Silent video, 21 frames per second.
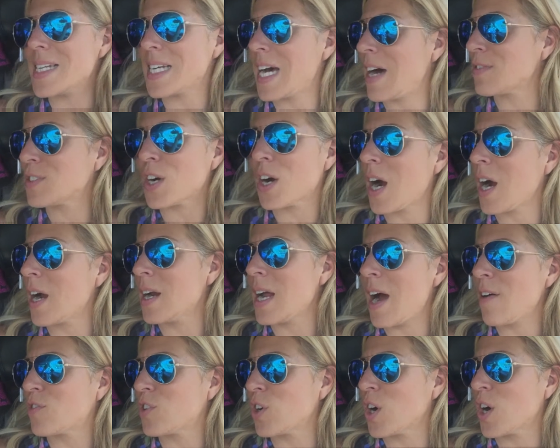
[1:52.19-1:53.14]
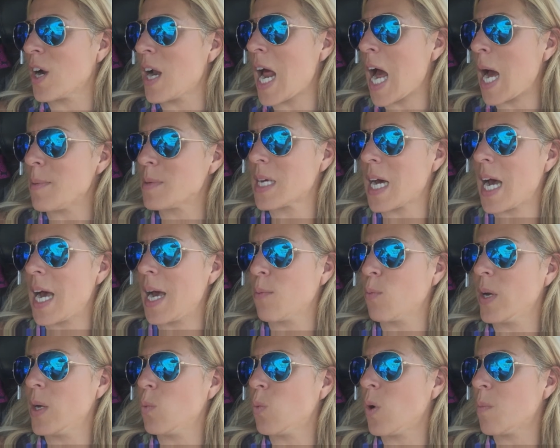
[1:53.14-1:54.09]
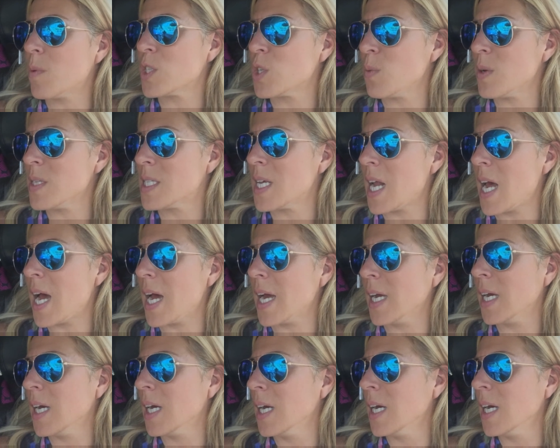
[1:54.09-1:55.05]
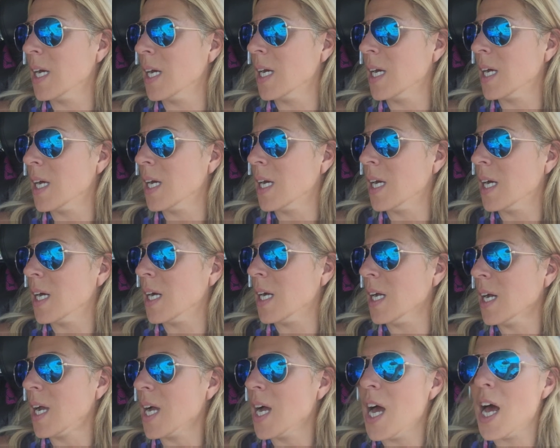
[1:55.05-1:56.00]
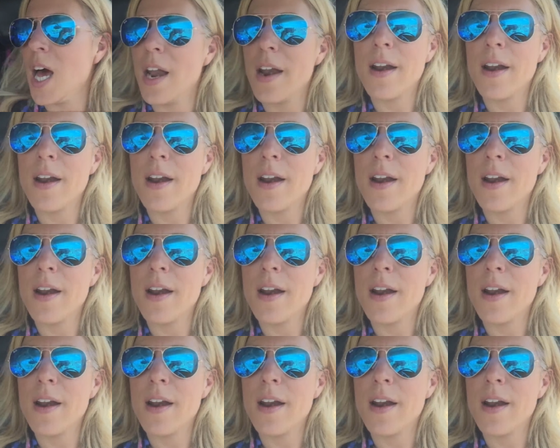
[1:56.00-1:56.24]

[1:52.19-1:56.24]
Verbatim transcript: After our after her nap time, we what we're doing today? Going at the Grinch.